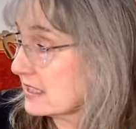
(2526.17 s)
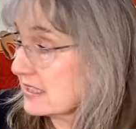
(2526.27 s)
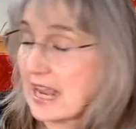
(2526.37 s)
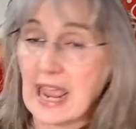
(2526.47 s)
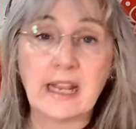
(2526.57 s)
the
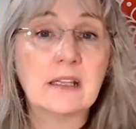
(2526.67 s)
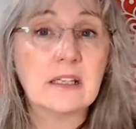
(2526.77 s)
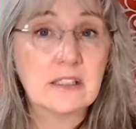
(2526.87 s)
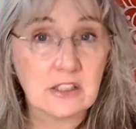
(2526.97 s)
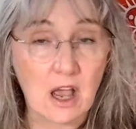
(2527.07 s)
stang,
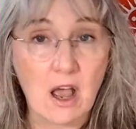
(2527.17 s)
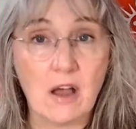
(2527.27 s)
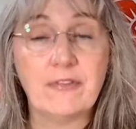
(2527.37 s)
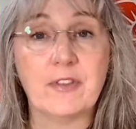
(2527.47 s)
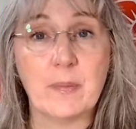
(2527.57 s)
the
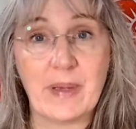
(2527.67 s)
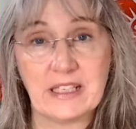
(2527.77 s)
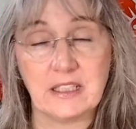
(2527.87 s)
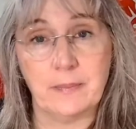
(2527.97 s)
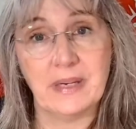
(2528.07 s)
staff, the
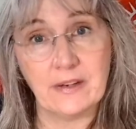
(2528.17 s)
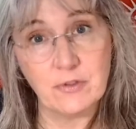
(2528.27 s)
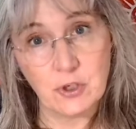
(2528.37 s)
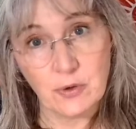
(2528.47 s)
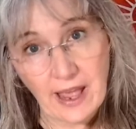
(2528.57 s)
besom
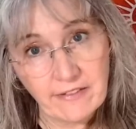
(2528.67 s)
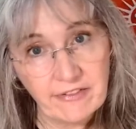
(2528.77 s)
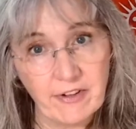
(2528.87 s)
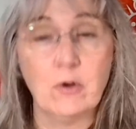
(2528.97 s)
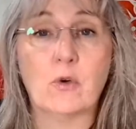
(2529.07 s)
gives you that
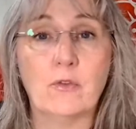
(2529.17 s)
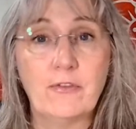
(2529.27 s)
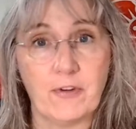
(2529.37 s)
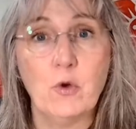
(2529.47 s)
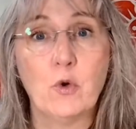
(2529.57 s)

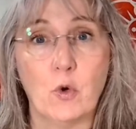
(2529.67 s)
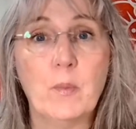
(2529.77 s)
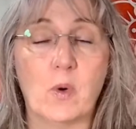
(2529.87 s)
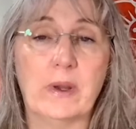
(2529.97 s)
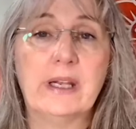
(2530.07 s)
focal
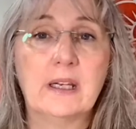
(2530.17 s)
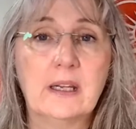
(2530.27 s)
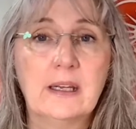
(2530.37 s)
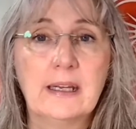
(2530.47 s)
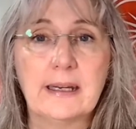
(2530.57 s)
point
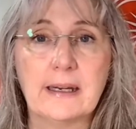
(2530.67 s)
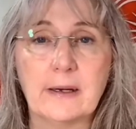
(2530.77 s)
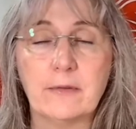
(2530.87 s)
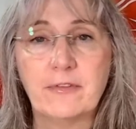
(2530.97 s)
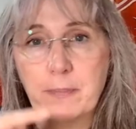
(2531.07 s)

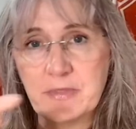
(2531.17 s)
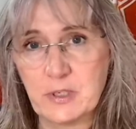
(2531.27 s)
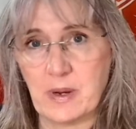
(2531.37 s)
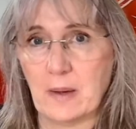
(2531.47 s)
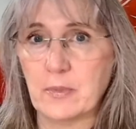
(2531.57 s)

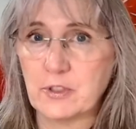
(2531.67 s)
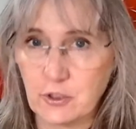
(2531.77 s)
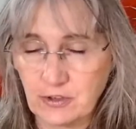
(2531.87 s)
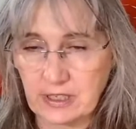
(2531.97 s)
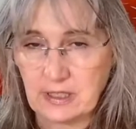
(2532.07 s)
to be able
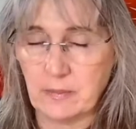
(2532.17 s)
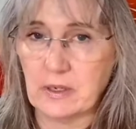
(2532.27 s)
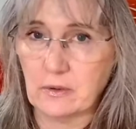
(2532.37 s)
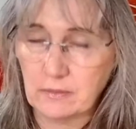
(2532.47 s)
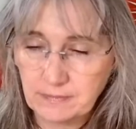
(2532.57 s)
to tread the
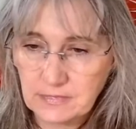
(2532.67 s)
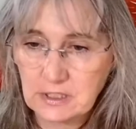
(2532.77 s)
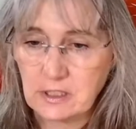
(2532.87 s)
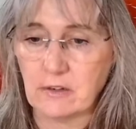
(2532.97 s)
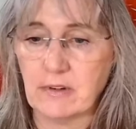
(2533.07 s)
mill,
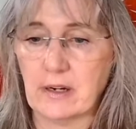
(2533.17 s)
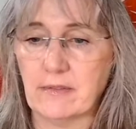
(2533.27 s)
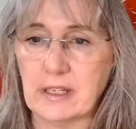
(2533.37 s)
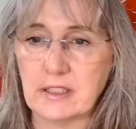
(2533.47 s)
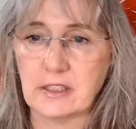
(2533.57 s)
to go round
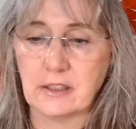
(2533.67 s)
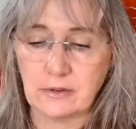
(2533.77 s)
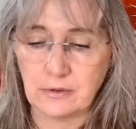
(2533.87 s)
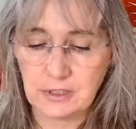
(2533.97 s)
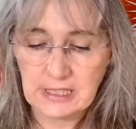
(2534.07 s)
and round in
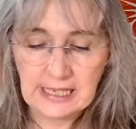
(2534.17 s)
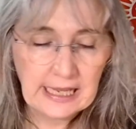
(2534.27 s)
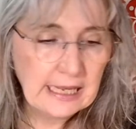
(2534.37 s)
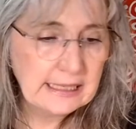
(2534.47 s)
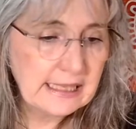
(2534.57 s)
circles.
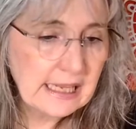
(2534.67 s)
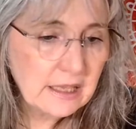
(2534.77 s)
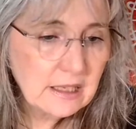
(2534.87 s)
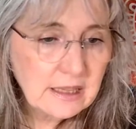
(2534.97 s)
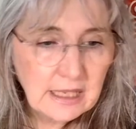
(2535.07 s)
Now, the
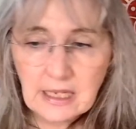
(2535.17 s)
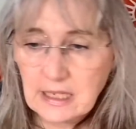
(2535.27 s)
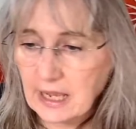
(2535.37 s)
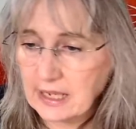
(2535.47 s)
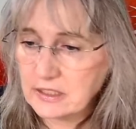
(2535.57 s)
other thing
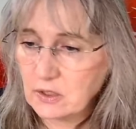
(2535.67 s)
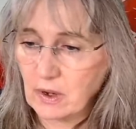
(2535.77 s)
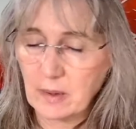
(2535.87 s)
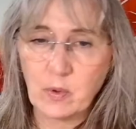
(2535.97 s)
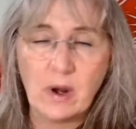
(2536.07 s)
that is
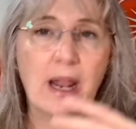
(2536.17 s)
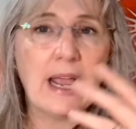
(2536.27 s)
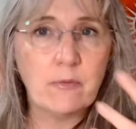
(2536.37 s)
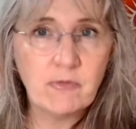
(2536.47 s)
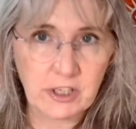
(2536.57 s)
quite important, I
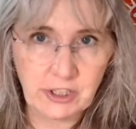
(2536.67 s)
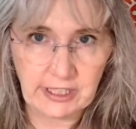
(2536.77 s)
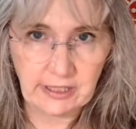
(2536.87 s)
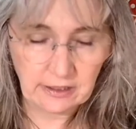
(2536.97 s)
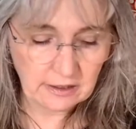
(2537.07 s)
am
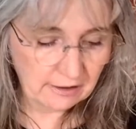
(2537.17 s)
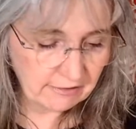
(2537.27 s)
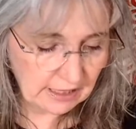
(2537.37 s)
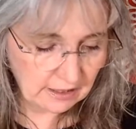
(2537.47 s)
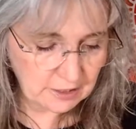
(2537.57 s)
rushing, I
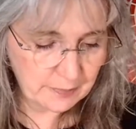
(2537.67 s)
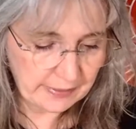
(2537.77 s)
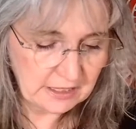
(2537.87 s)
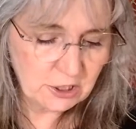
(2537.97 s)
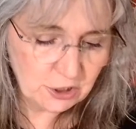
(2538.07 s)
realise,
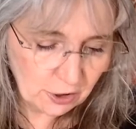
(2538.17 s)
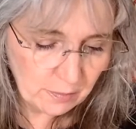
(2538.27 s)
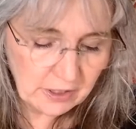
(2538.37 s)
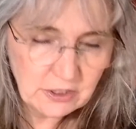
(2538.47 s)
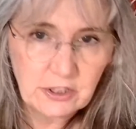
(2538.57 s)
but there's so
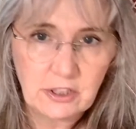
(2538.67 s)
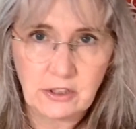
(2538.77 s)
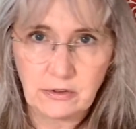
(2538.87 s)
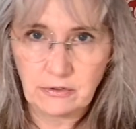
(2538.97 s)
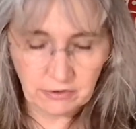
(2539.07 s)
much to
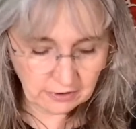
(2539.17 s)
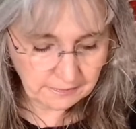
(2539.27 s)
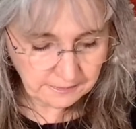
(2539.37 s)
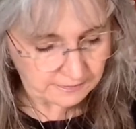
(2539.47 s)
go through.